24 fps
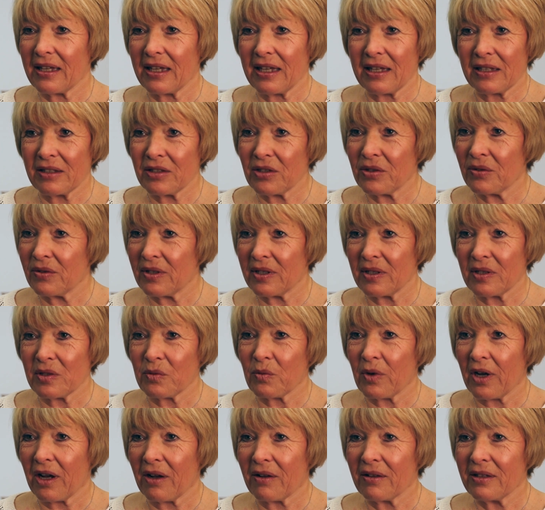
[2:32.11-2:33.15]
into it as
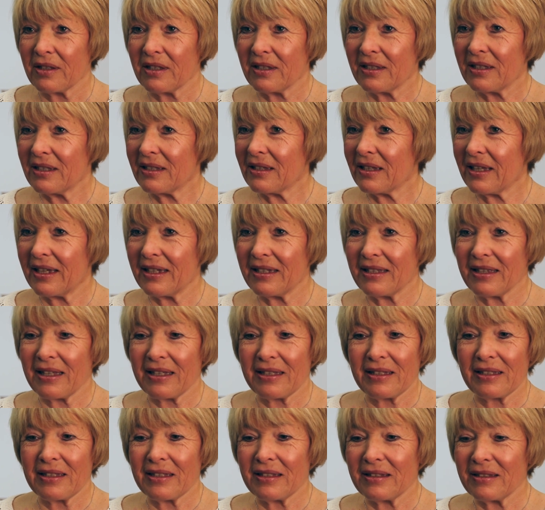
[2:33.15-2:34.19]
well, like
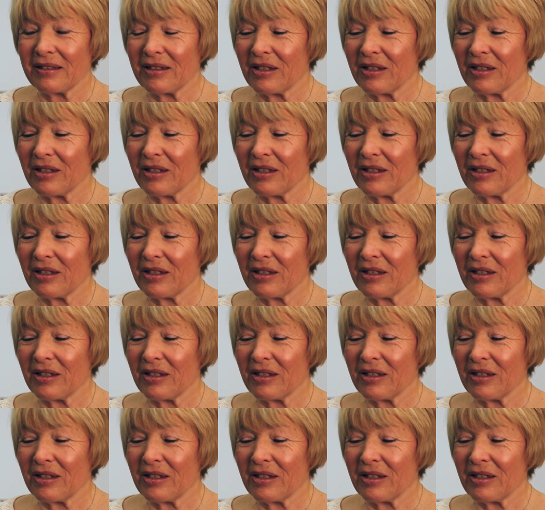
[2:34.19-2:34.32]
the